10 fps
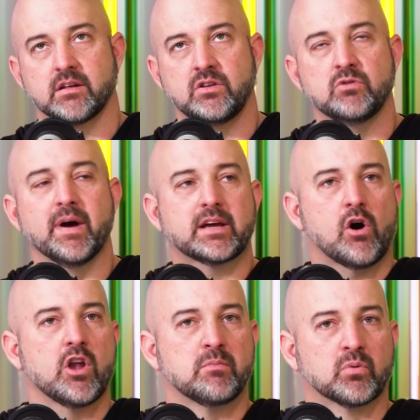You may
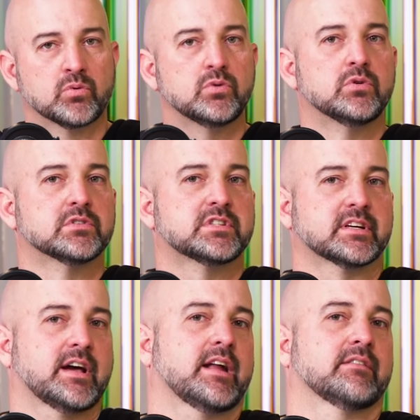call them a rule to
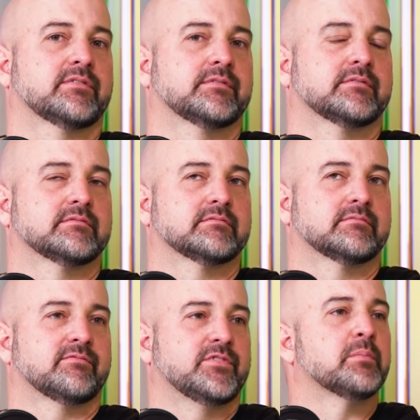kind of
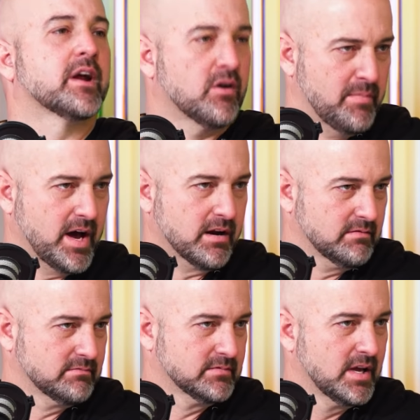feel better about it.
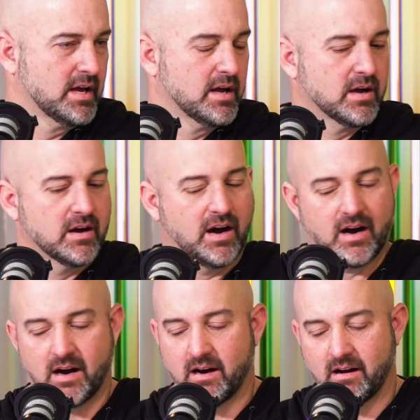Sure.
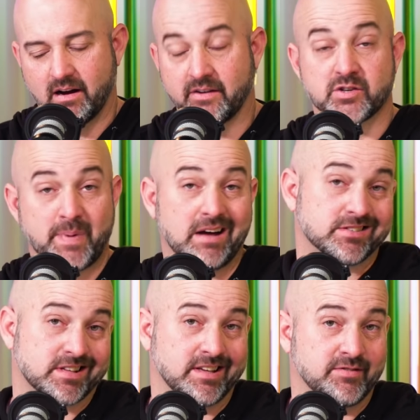And your
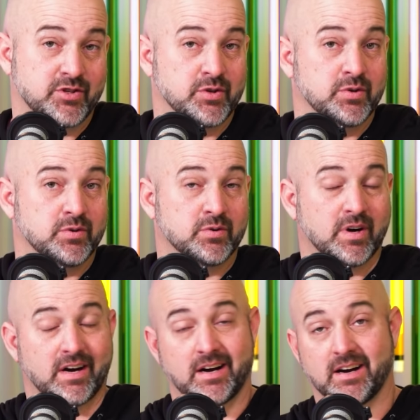spouse gives you,
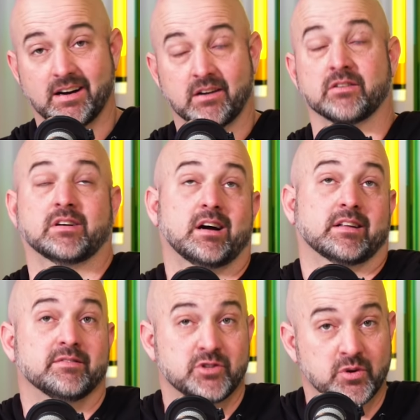or God
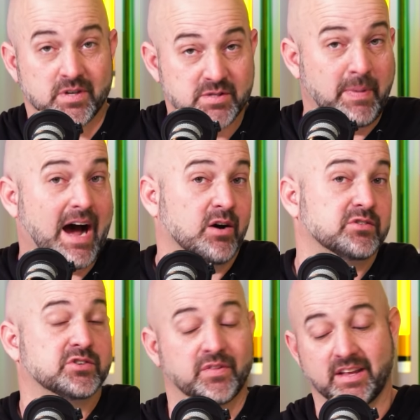gives you a
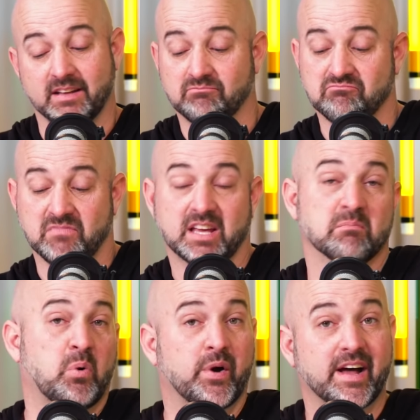spouse so that they
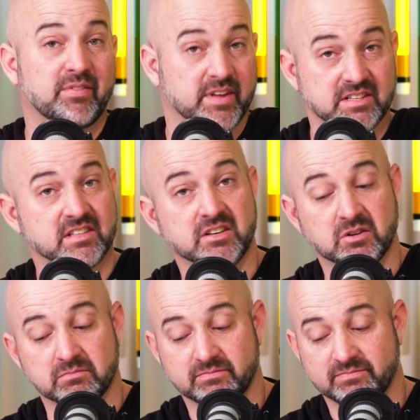can point out things in you.